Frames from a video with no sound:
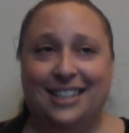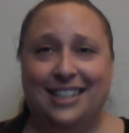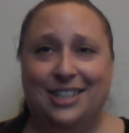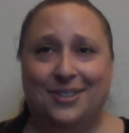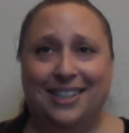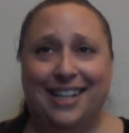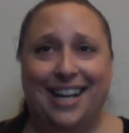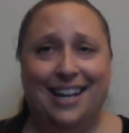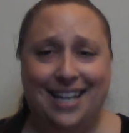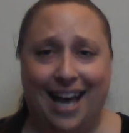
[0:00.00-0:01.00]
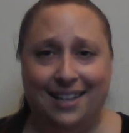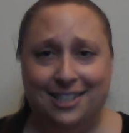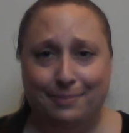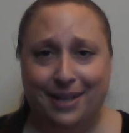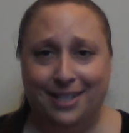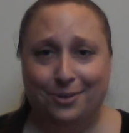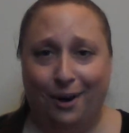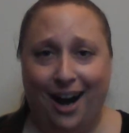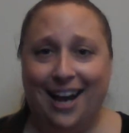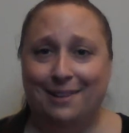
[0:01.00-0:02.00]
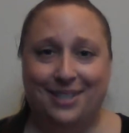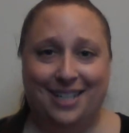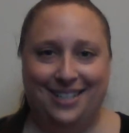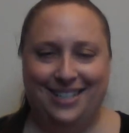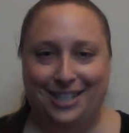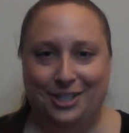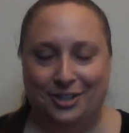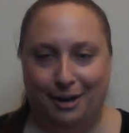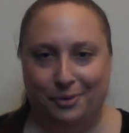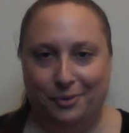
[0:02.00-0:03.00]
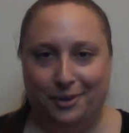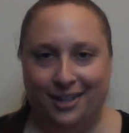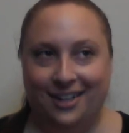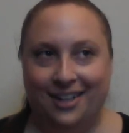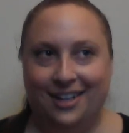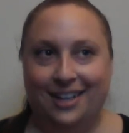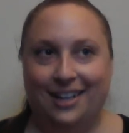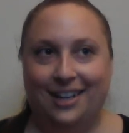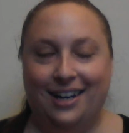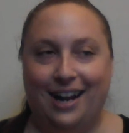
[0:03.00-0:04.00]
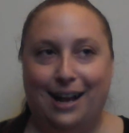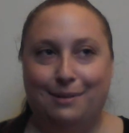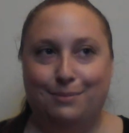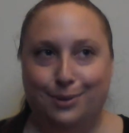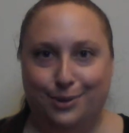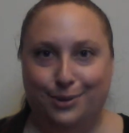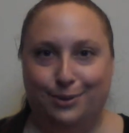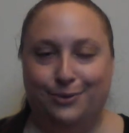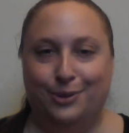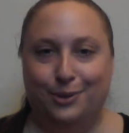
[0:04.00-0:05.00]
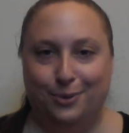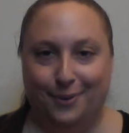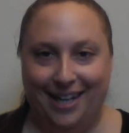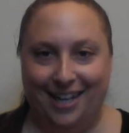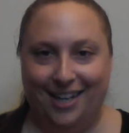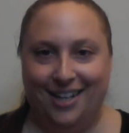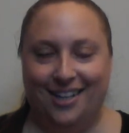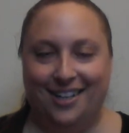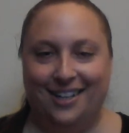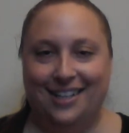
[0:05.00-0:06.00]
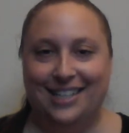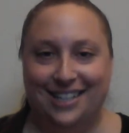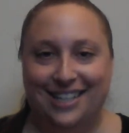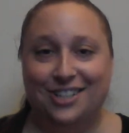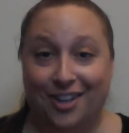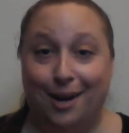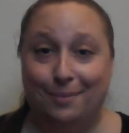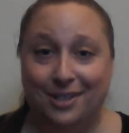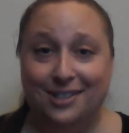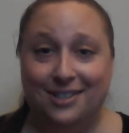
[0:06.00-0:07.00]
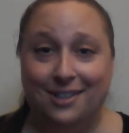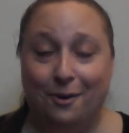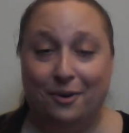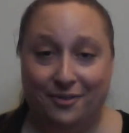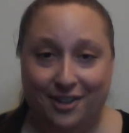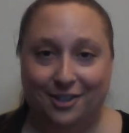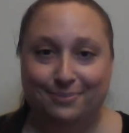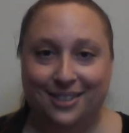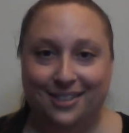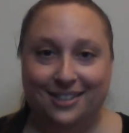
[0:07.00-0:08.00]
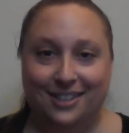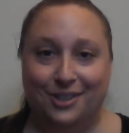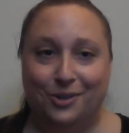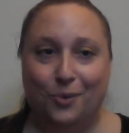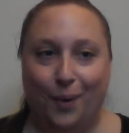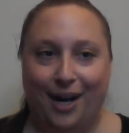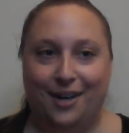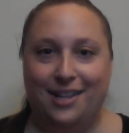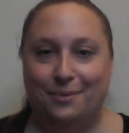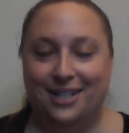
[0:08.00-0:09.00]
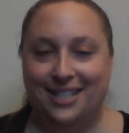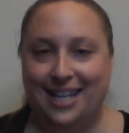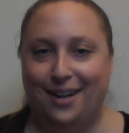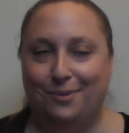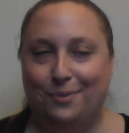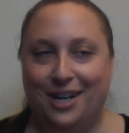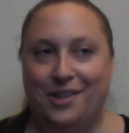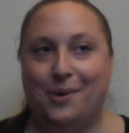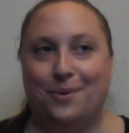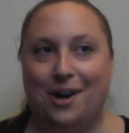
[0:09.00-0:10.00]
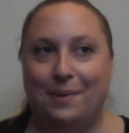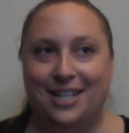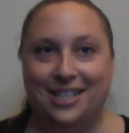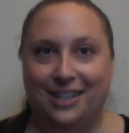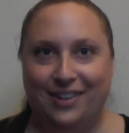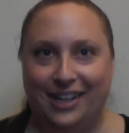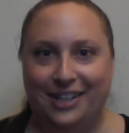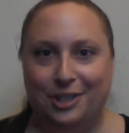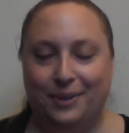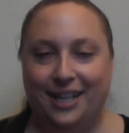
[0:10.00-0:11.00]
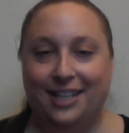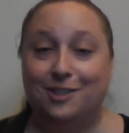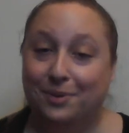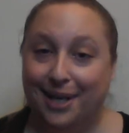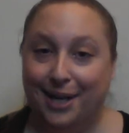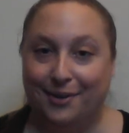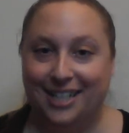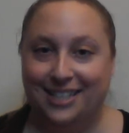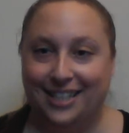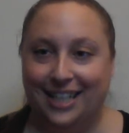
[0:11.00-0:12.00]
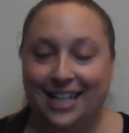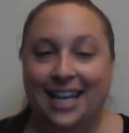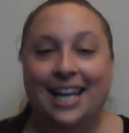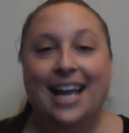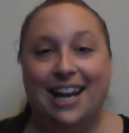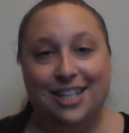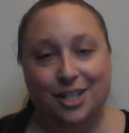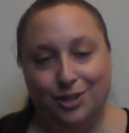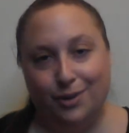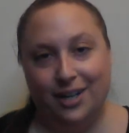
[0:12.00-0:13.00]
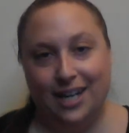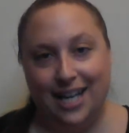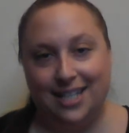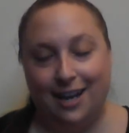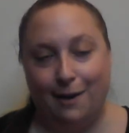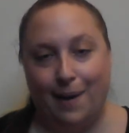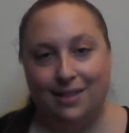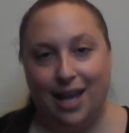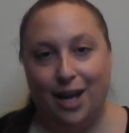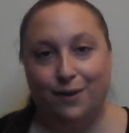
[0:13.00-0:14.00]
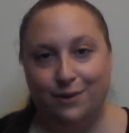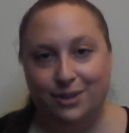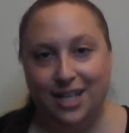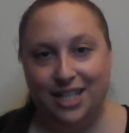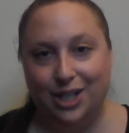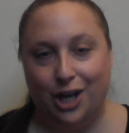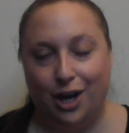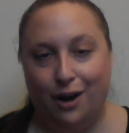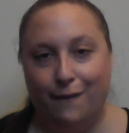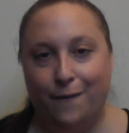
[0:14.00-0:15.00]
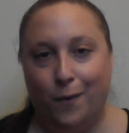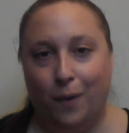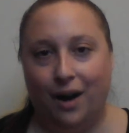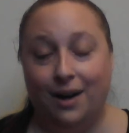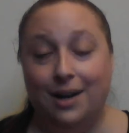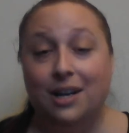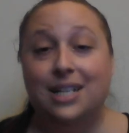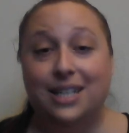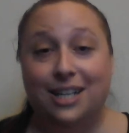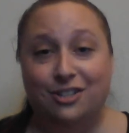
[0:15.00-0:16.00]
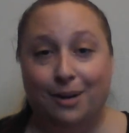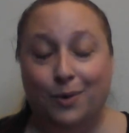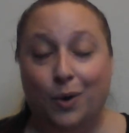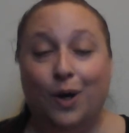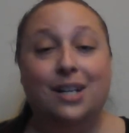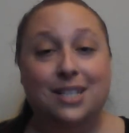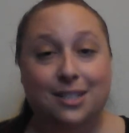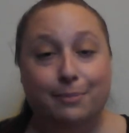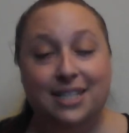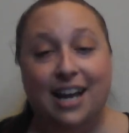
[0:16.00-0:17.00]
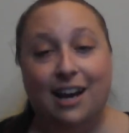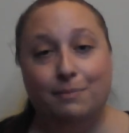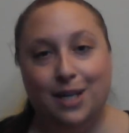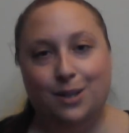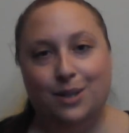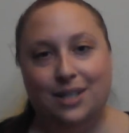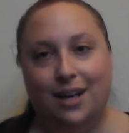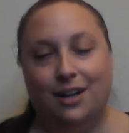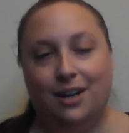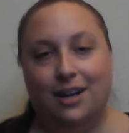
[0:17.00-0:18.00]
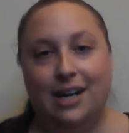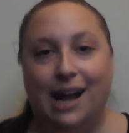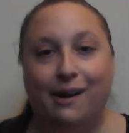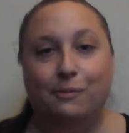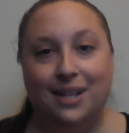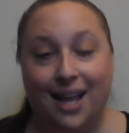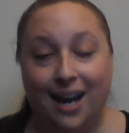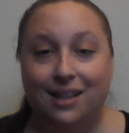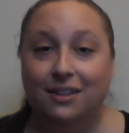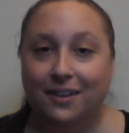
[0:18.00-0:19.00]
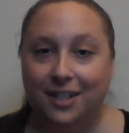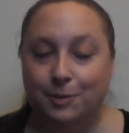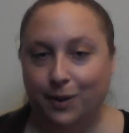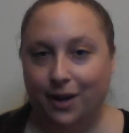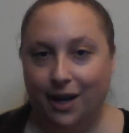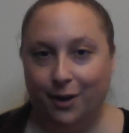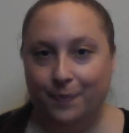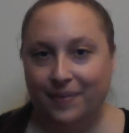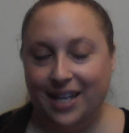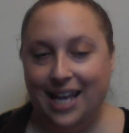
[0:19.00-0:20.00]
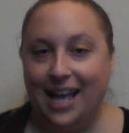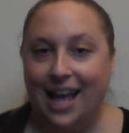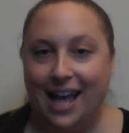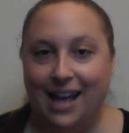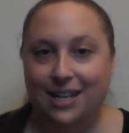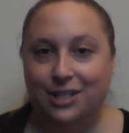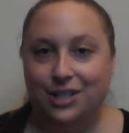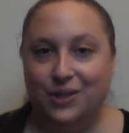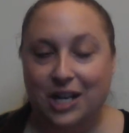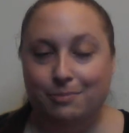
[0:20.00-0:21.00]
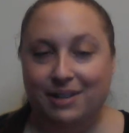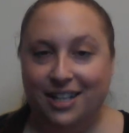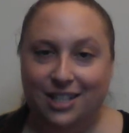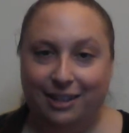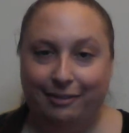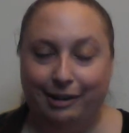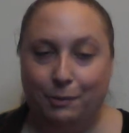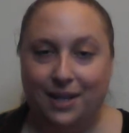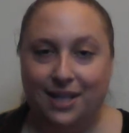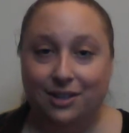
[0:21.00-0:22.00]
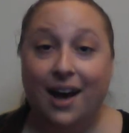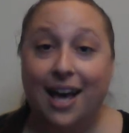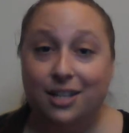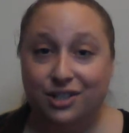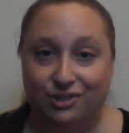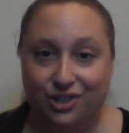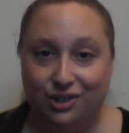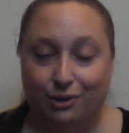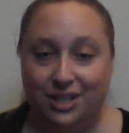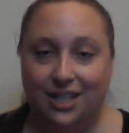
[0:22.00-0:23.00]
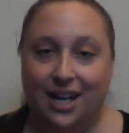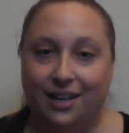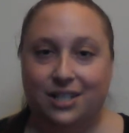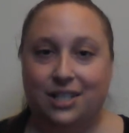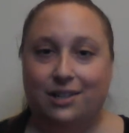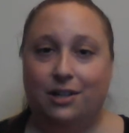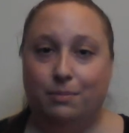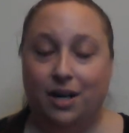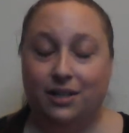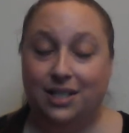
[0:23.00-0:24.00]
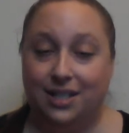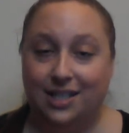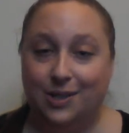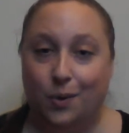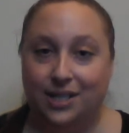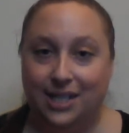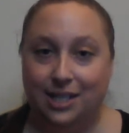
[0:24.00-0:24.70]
really a testament to why I'm such a teen drama whore. I moved to where the teen dramas were filmed, where they were set, where they were on my TV each week. It's pretty crazy. And I just wrote an essay about that a few days ago for Teen Drama Whore on Substack, my newsletter, and I will put that in the links below. And soon I'll be continuing with the last 2 shows that I consider among the 6 core teen